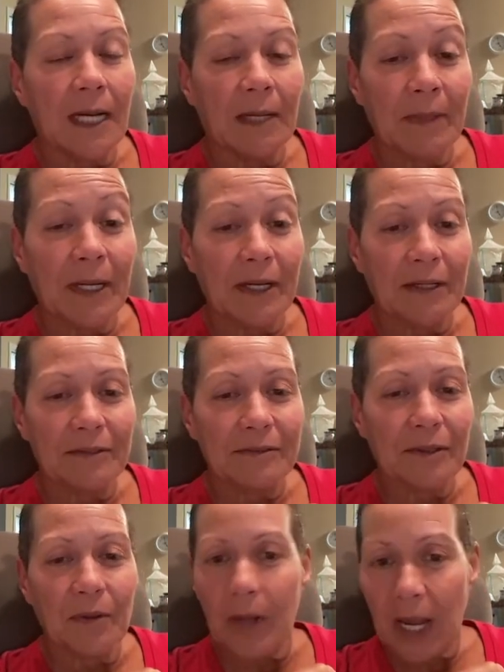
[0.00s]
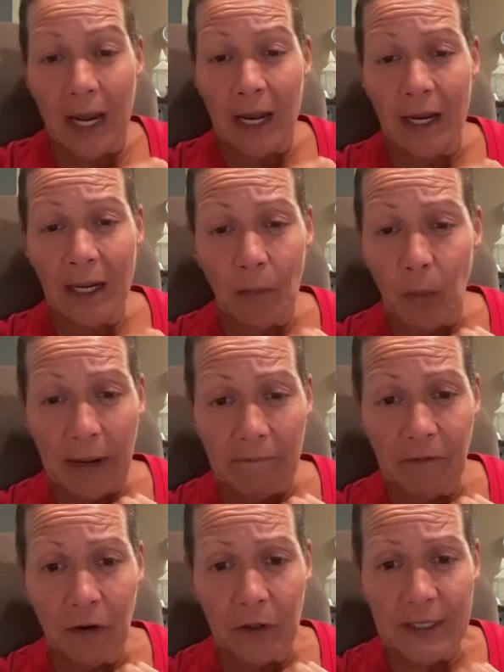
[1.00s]
I'm like, okay, and I'm
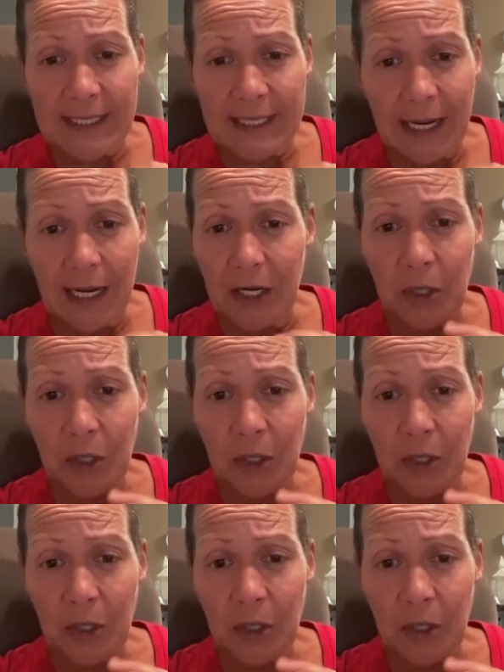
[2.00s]
waiting for her to say,